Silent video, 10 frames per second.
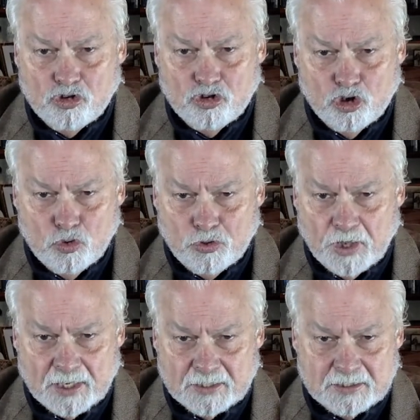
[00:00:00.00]
Two
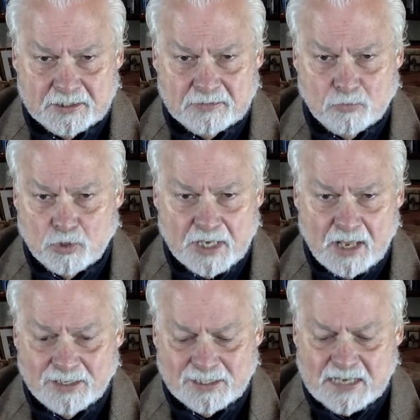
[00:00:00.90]
things. We're
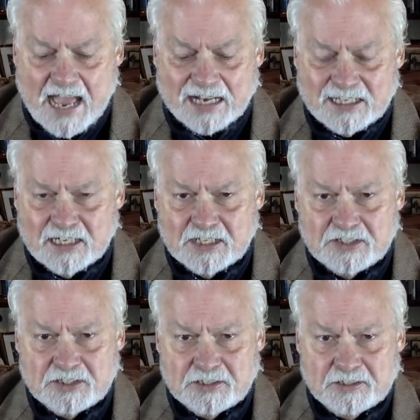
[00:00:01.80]
down to
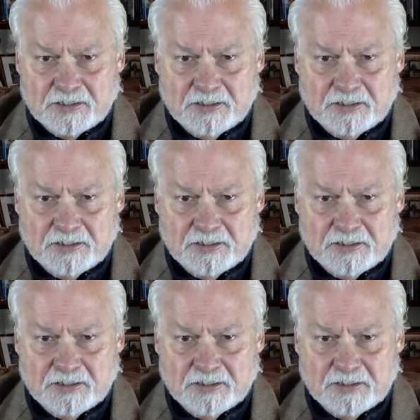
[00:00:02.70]
tactics.